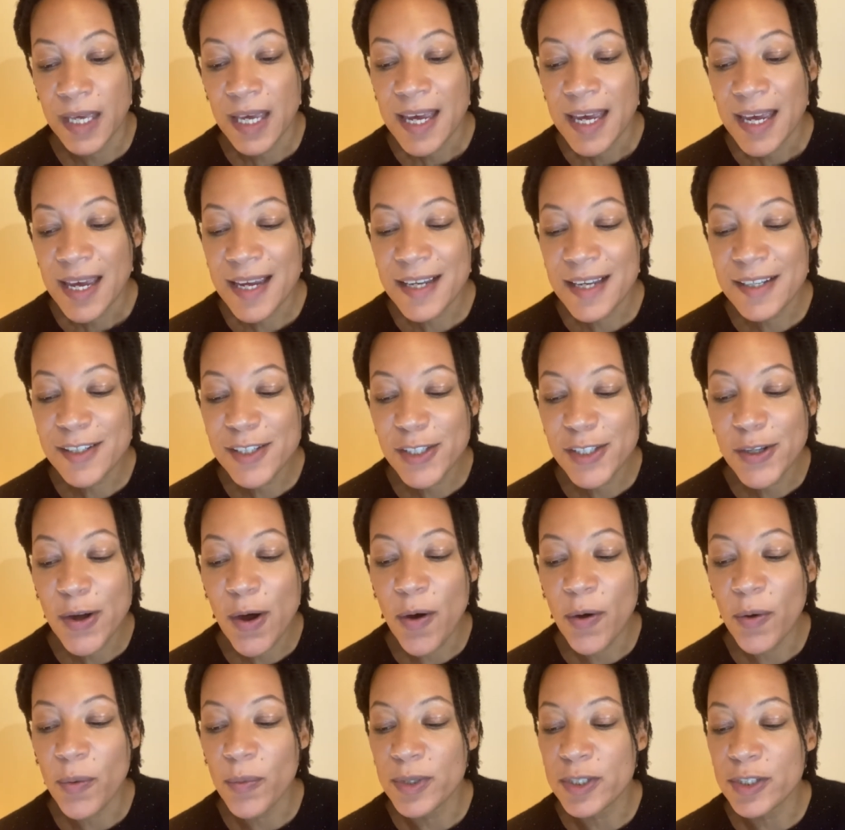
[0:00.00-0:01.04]
His
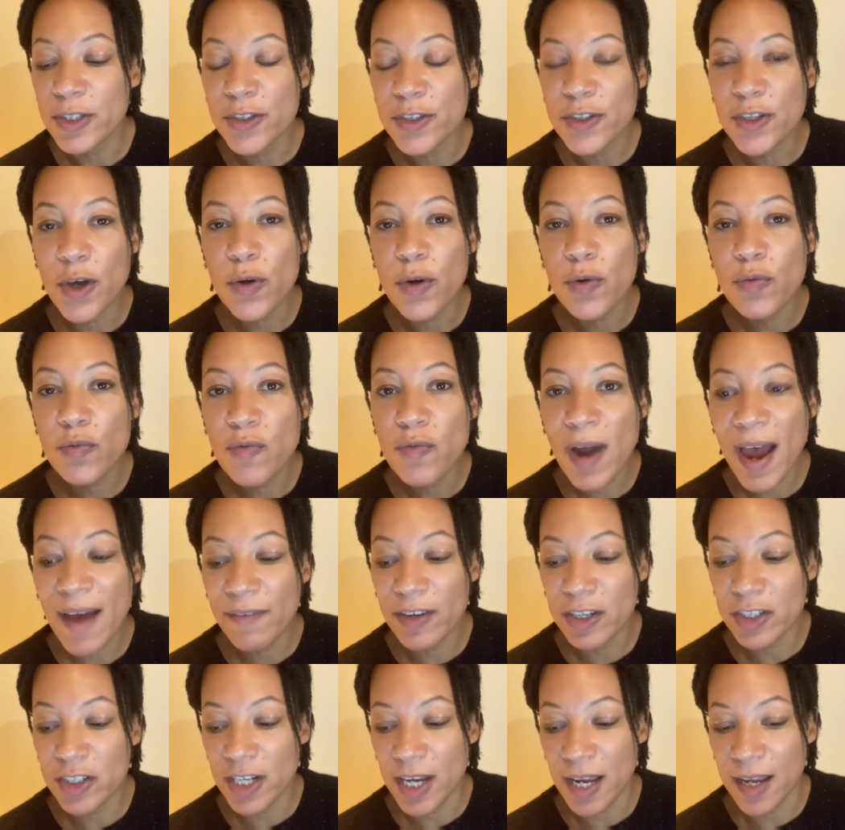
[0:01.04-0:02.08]
song was so
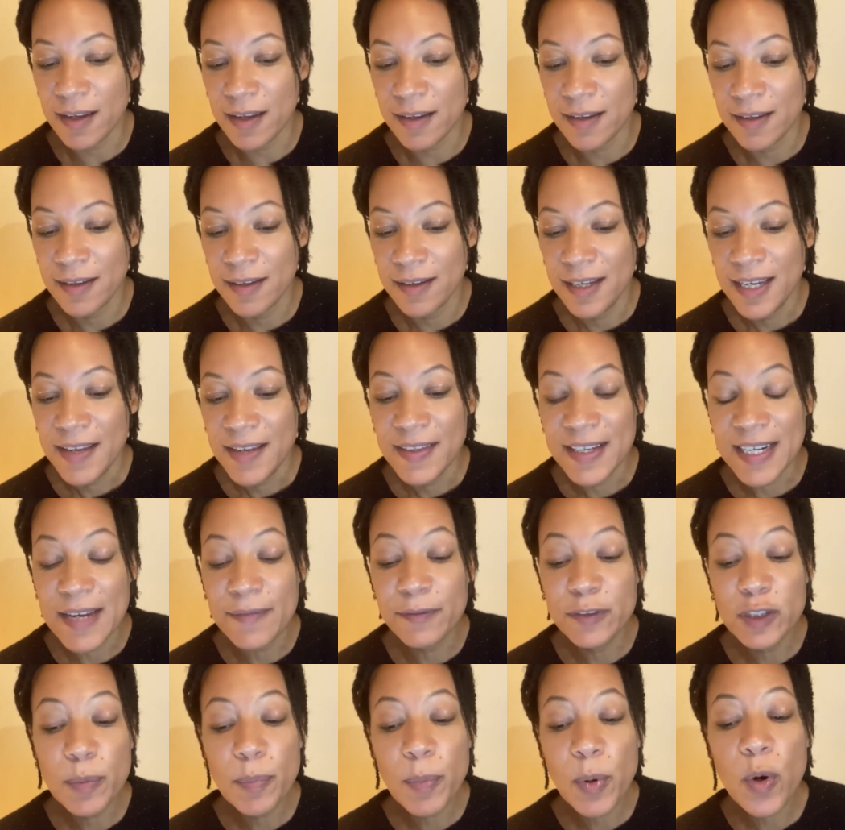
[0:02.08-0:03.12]
ravishing that
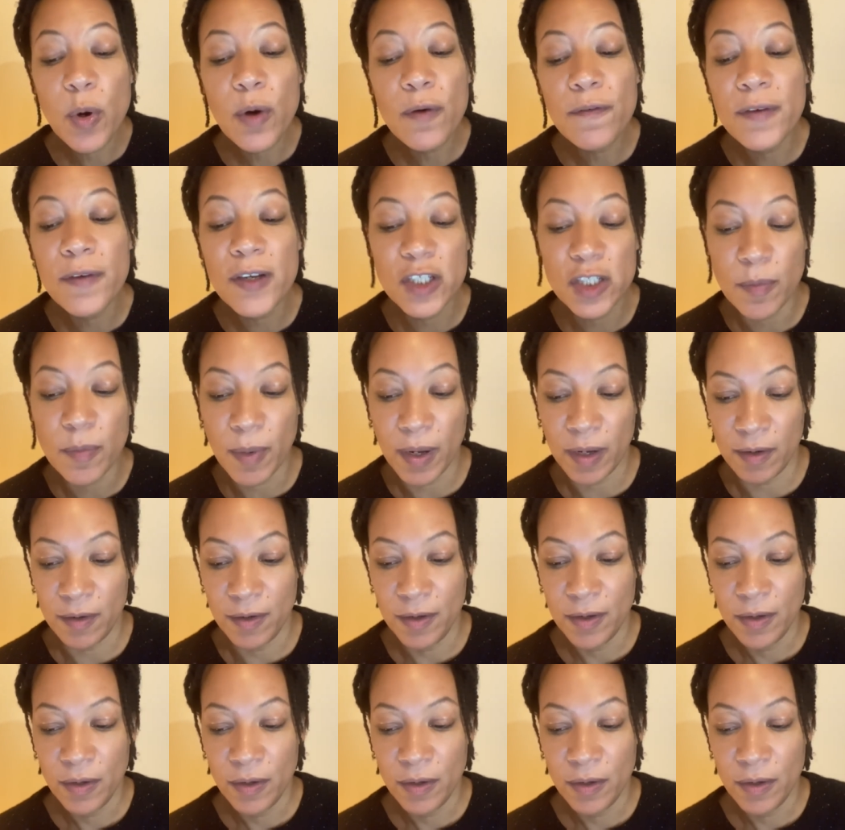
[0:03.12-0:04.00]
even the poor fisherman,